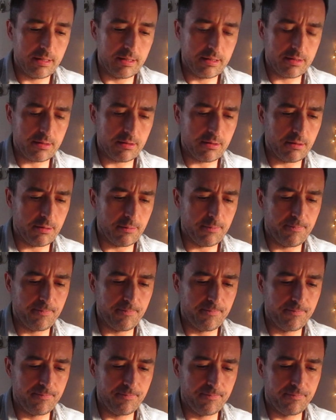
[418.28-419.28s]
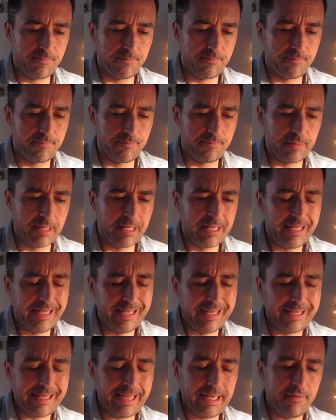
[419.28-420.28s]
So,
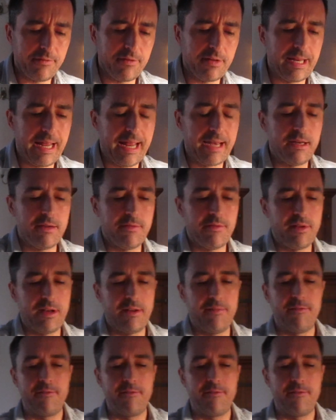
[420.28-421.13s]
kind of an end of an